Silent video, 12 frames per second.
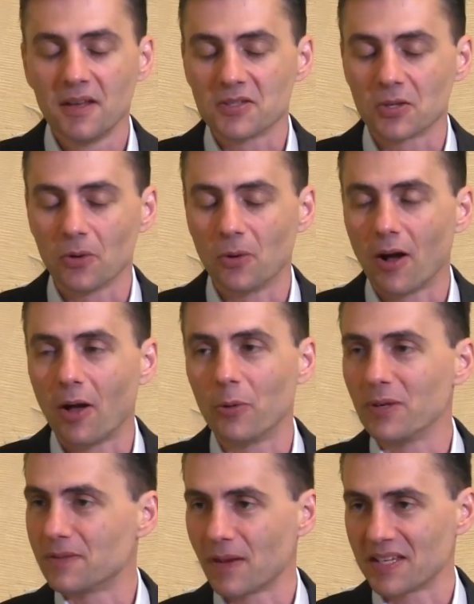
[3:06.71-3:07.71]
So
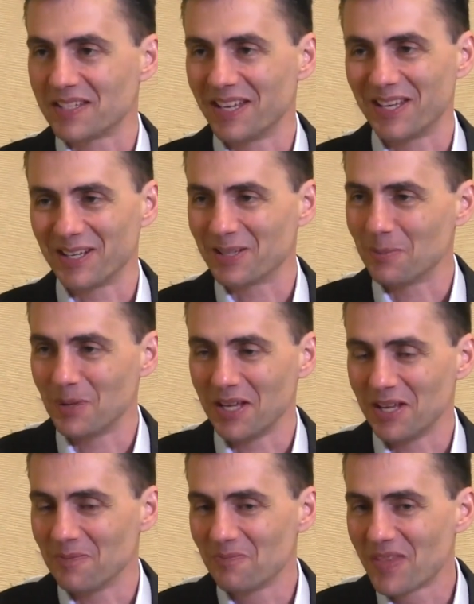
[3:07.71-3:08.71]
always fascinating to
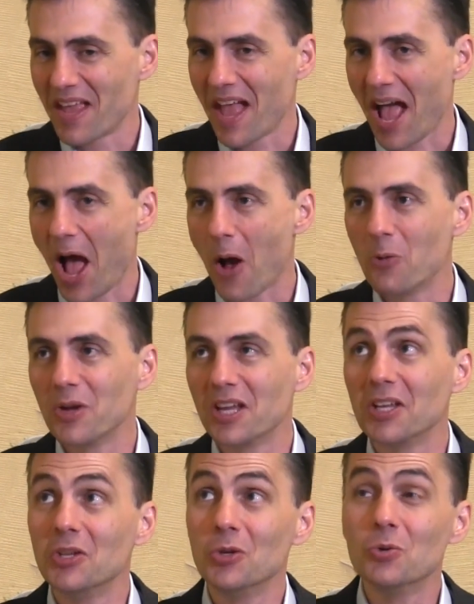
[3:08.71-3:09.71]
me how we
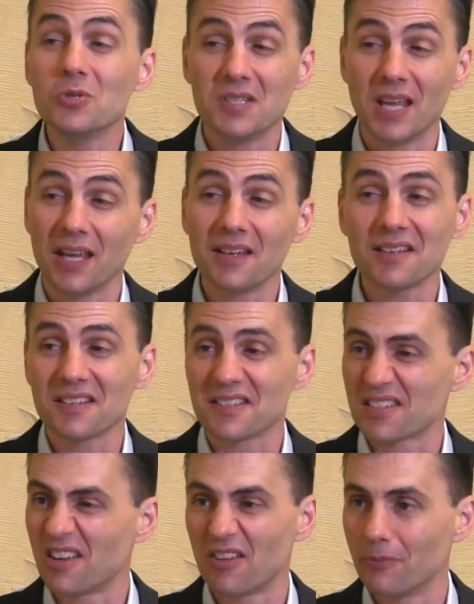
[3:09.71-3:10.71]
can use data to
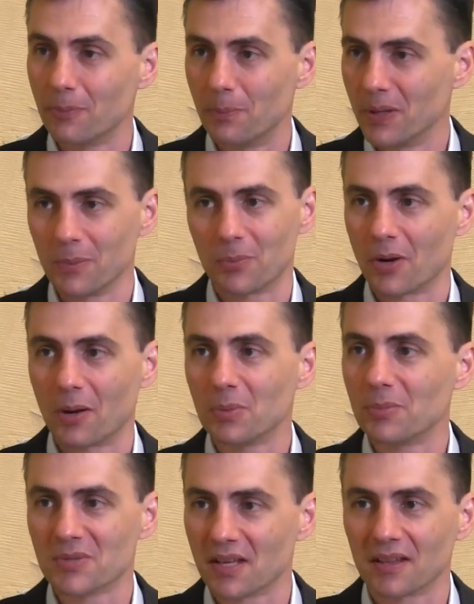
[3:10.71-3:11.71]
solve big
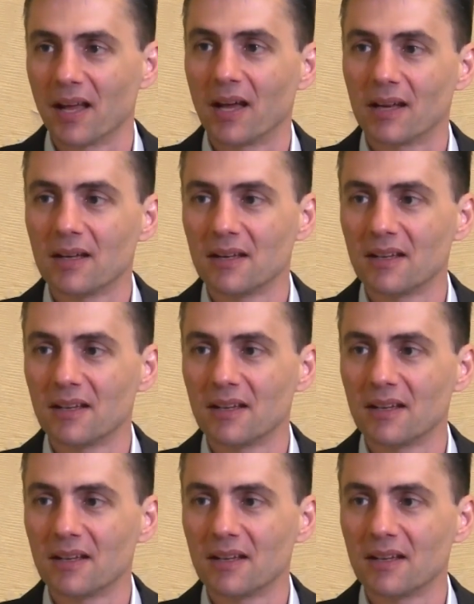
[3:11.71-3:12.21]
problems like that.